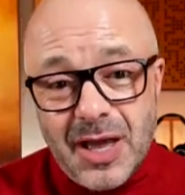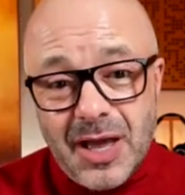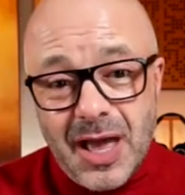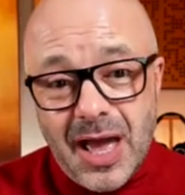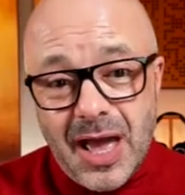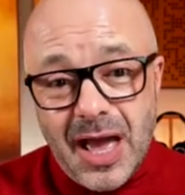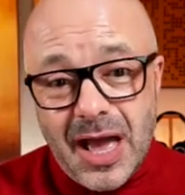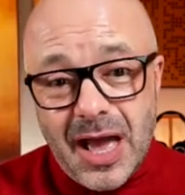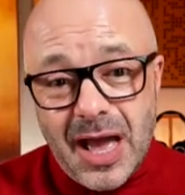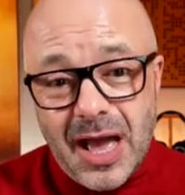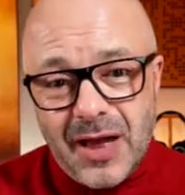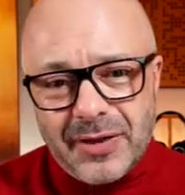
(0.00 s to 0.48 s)

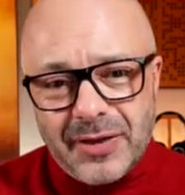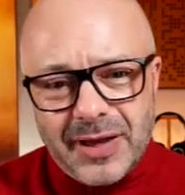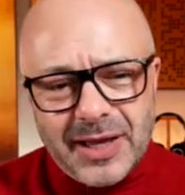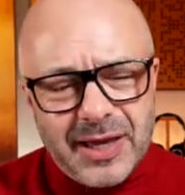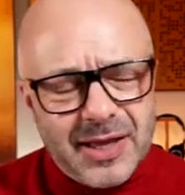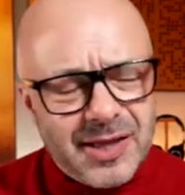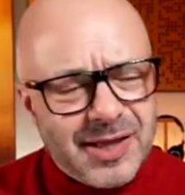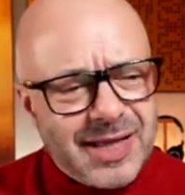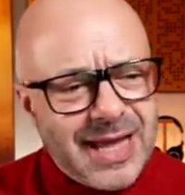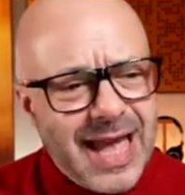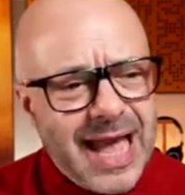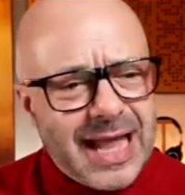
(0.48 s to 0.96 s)
I think
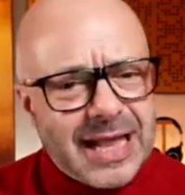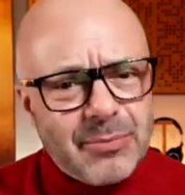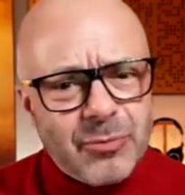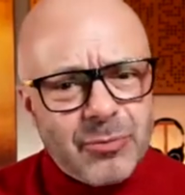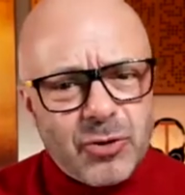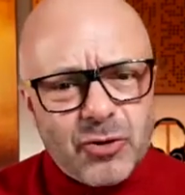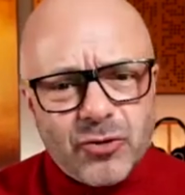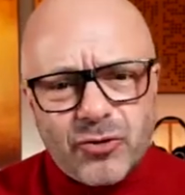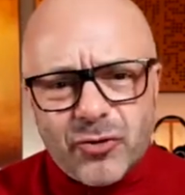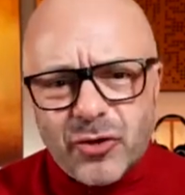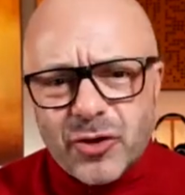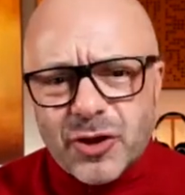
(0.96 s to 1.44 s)
it's the
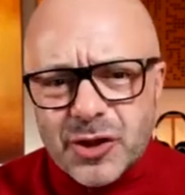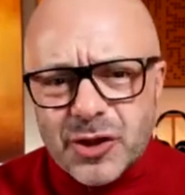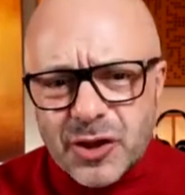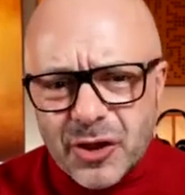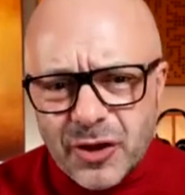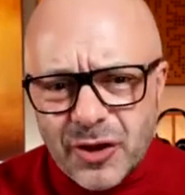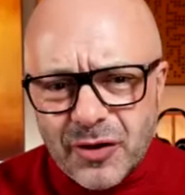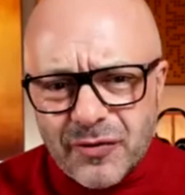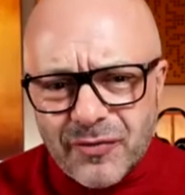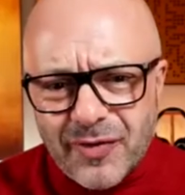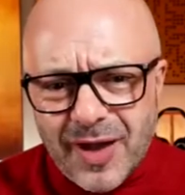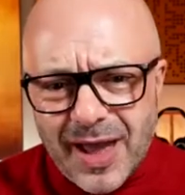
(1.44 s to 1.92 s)
Edelman Trust
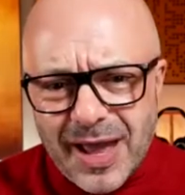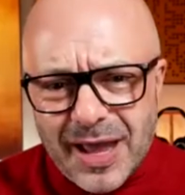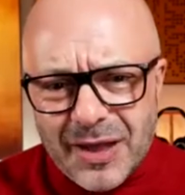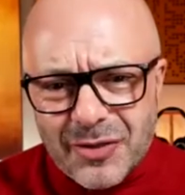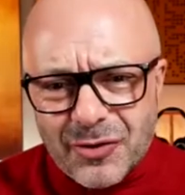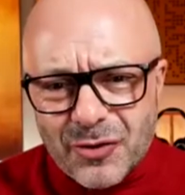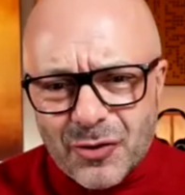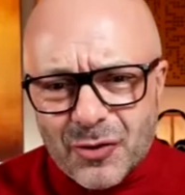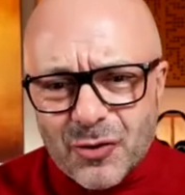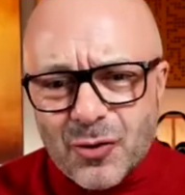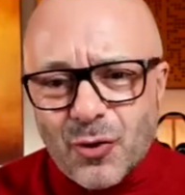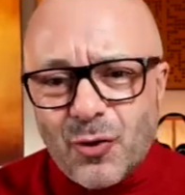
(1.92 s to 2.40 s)
Survey
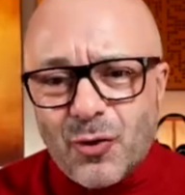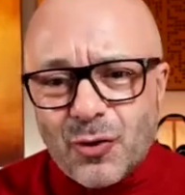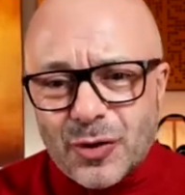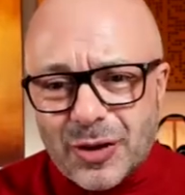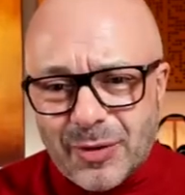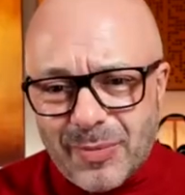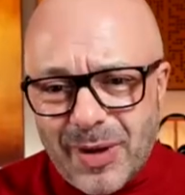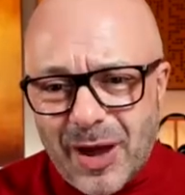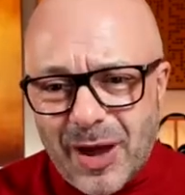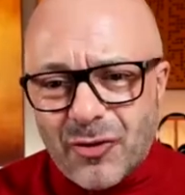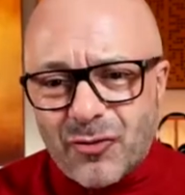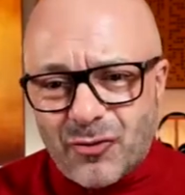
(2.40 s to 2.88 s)
that talks
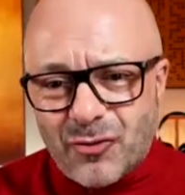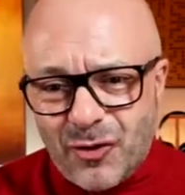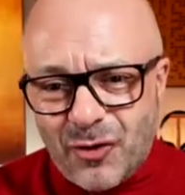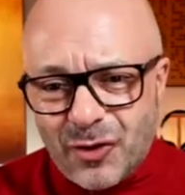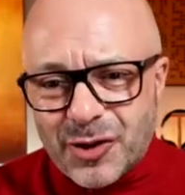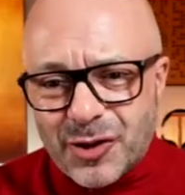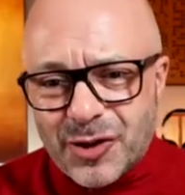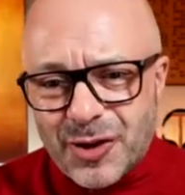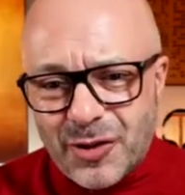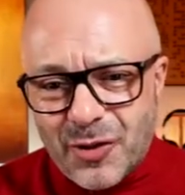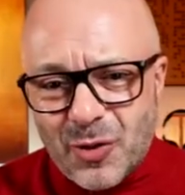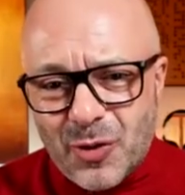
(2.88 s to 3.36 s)
about
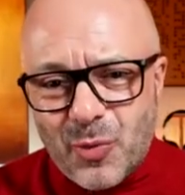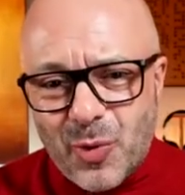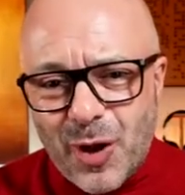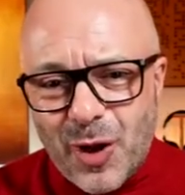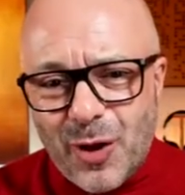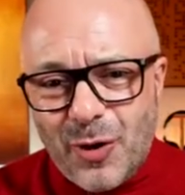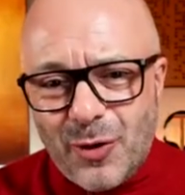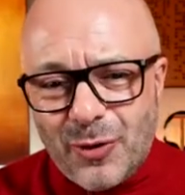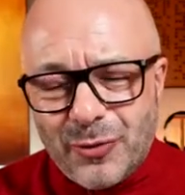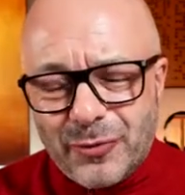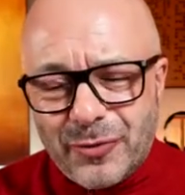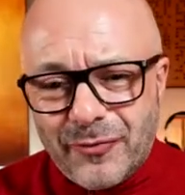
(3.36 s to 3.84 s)
trust in the
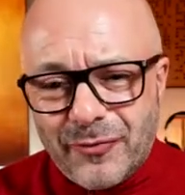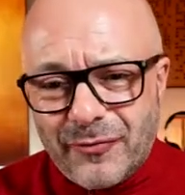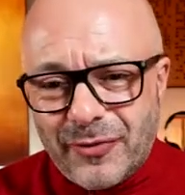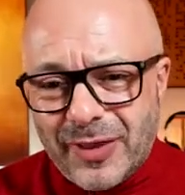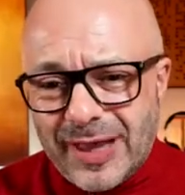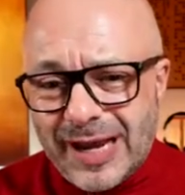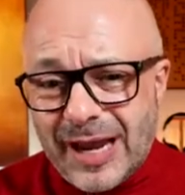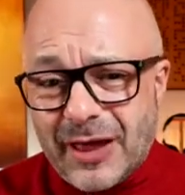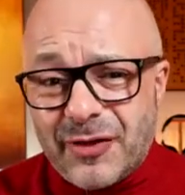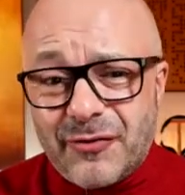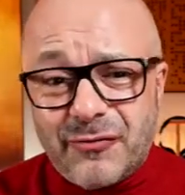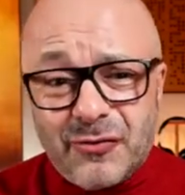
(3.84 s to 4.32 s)
world, that for the
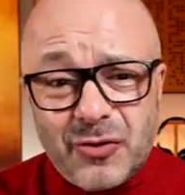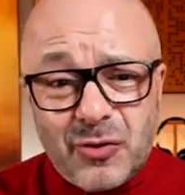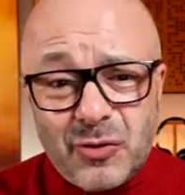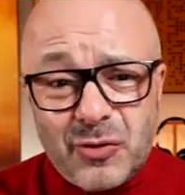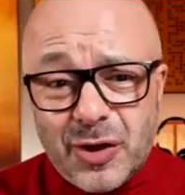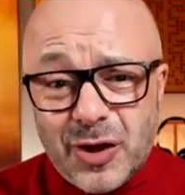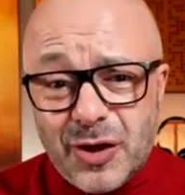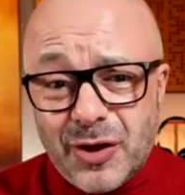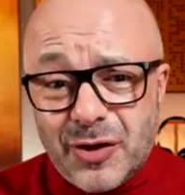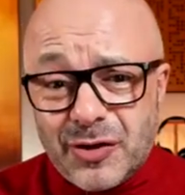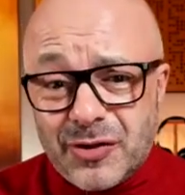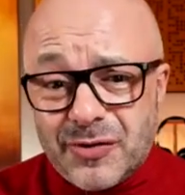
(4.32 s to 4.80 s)
last few
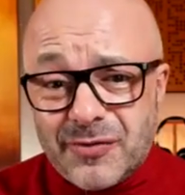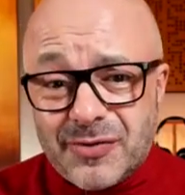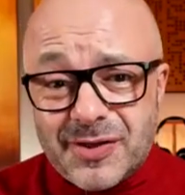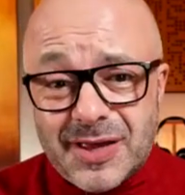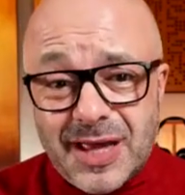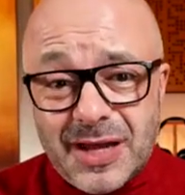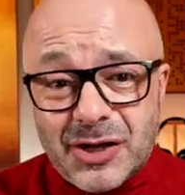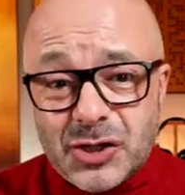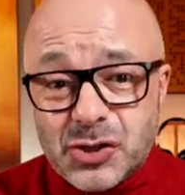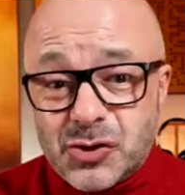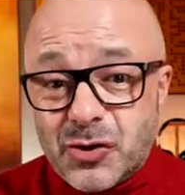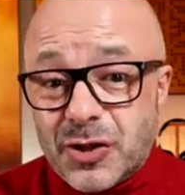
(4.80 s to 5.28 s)
years have
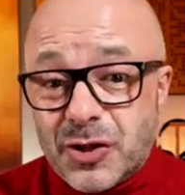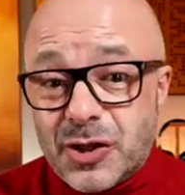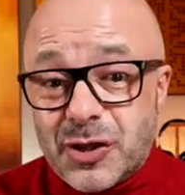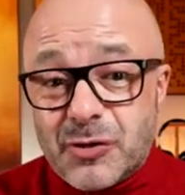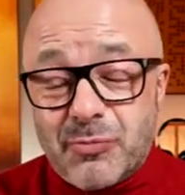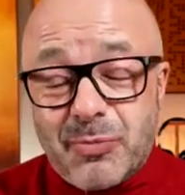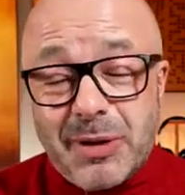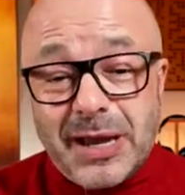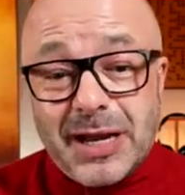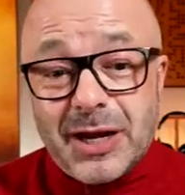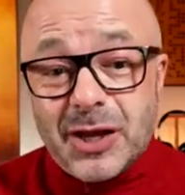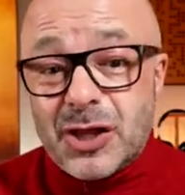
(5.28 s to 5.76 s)
said trust's
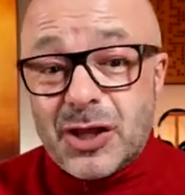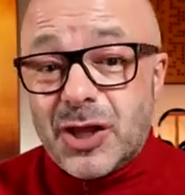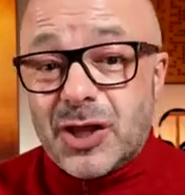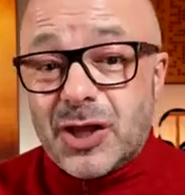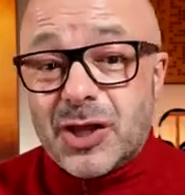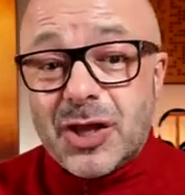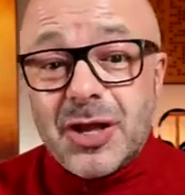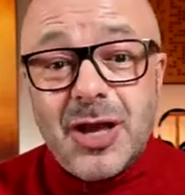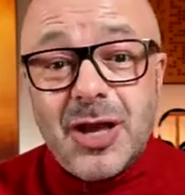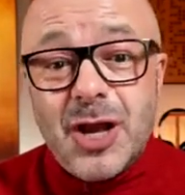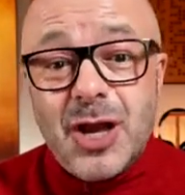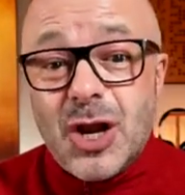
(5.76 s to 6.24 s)
been at its
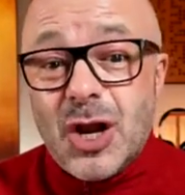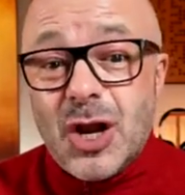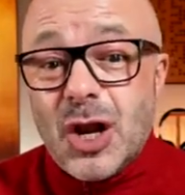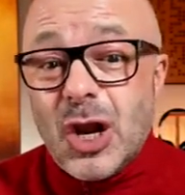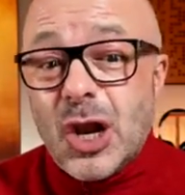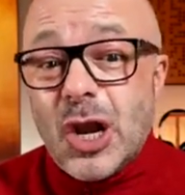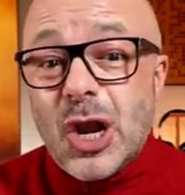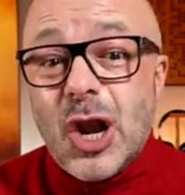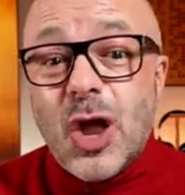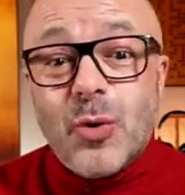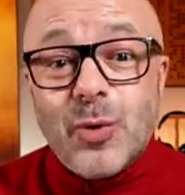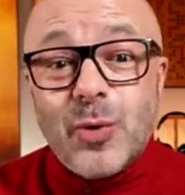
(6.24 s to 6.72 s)

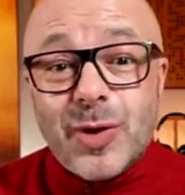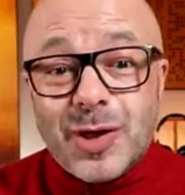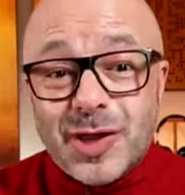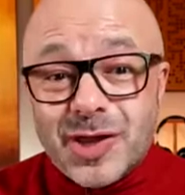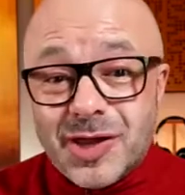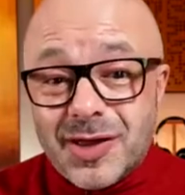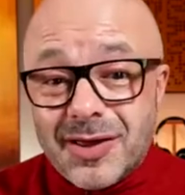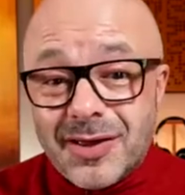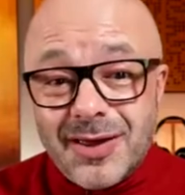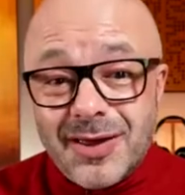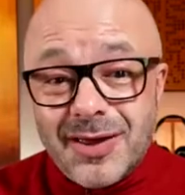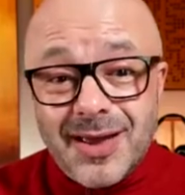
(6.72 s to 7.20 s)

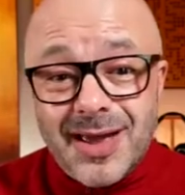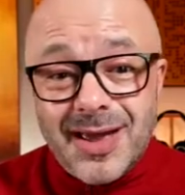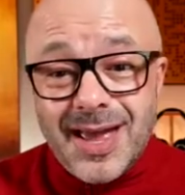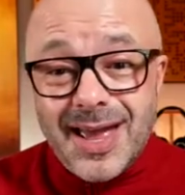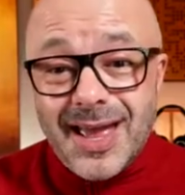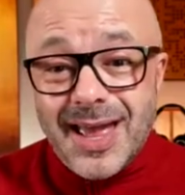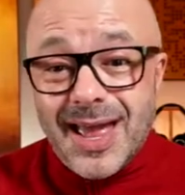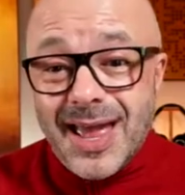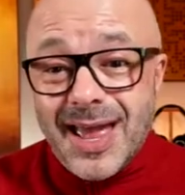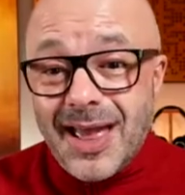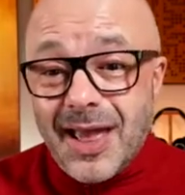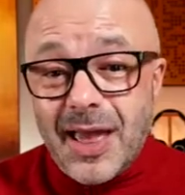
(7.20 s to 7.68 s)
lowest
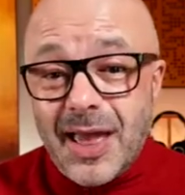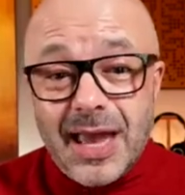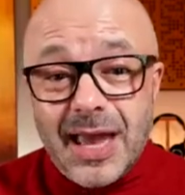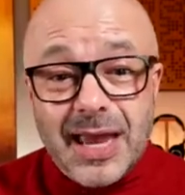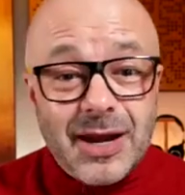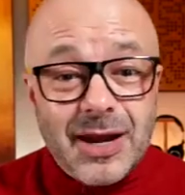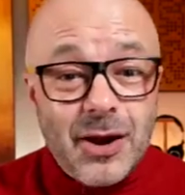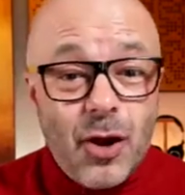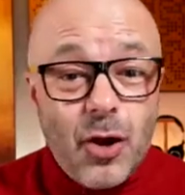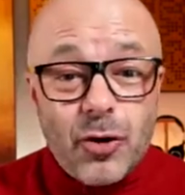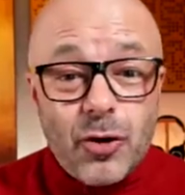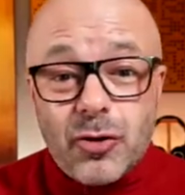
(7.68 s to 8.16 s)

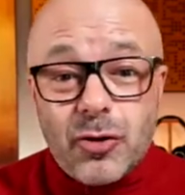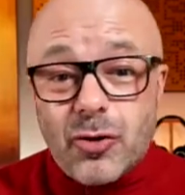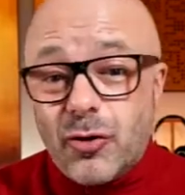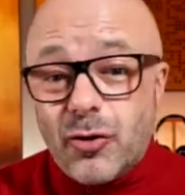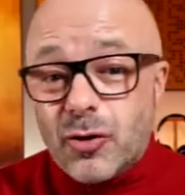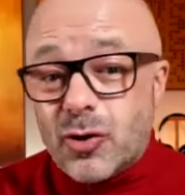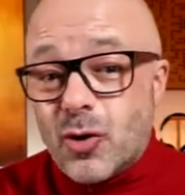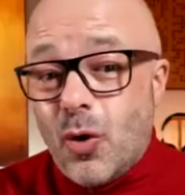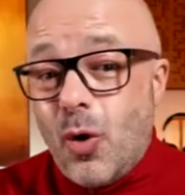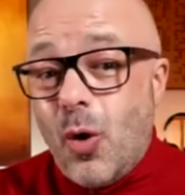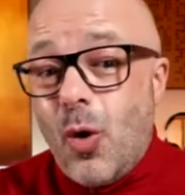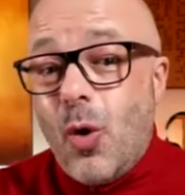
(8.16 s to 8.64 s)

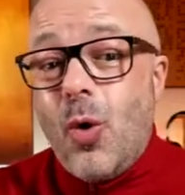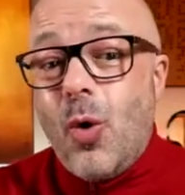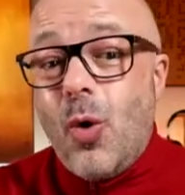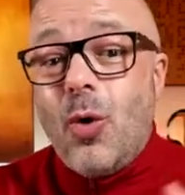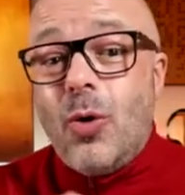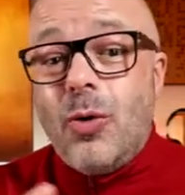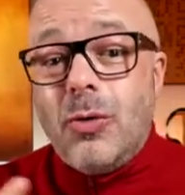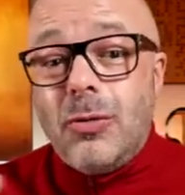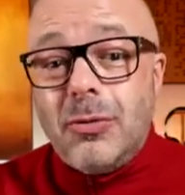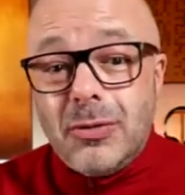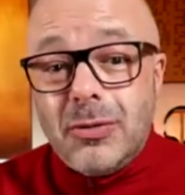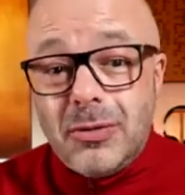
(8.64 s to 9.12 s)
across
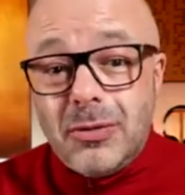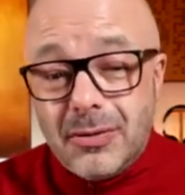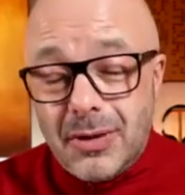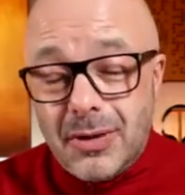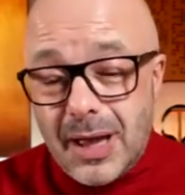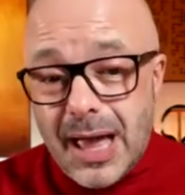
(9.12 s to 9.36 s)
all